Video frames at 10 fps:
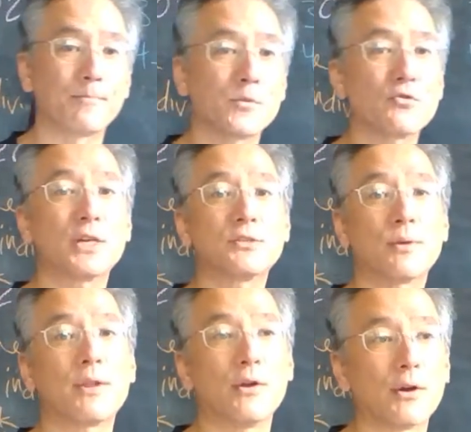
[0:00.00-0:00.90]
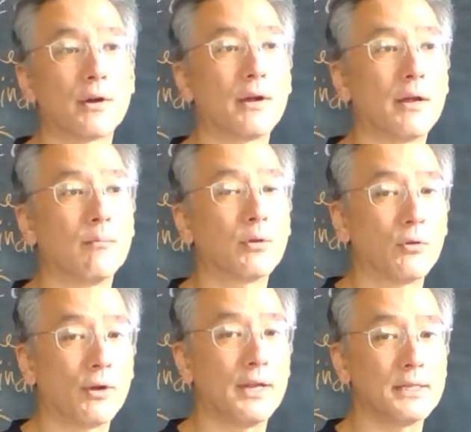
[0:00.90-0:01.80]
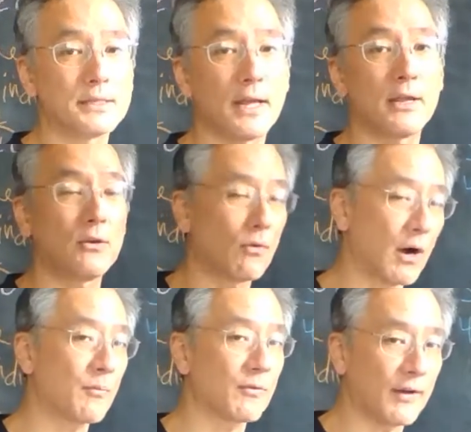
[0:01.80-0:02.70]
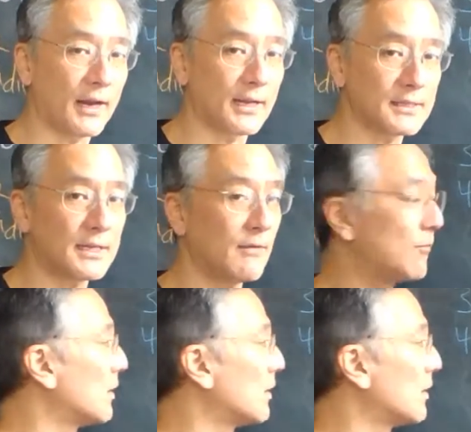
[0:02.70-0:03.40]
trust with your employees that you are providing a safe